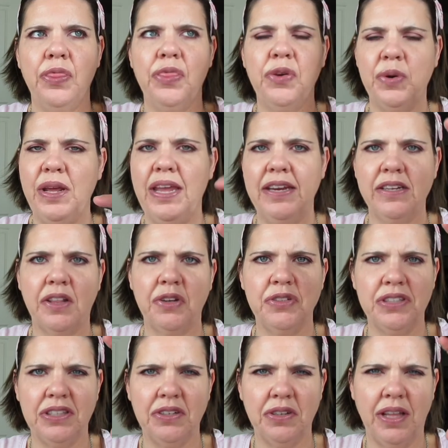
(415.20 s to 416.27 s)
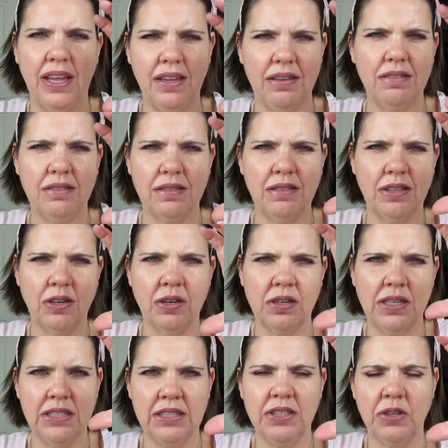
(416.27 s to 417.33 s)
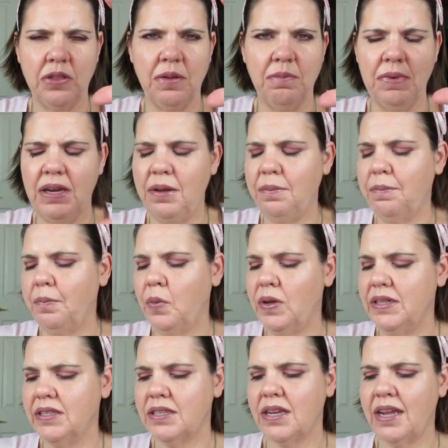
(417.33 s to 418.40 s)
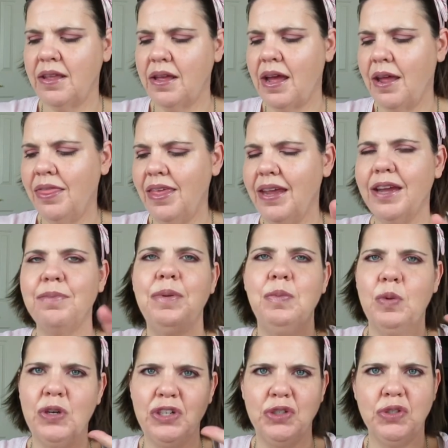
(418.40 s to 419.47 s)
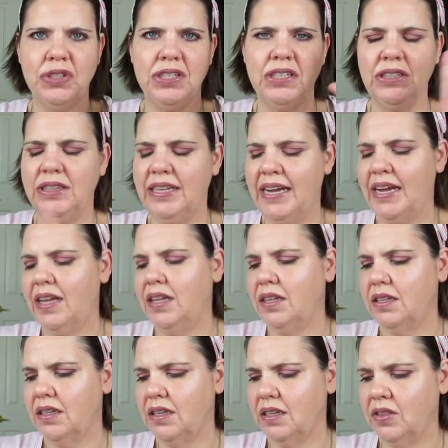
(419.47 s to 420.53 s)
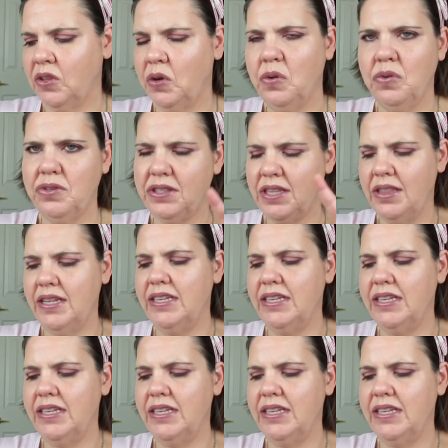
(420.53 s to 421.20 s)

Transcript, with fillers: $38 and they're like, they're considered the mini ones. I, I think I'd be more interested in that, those than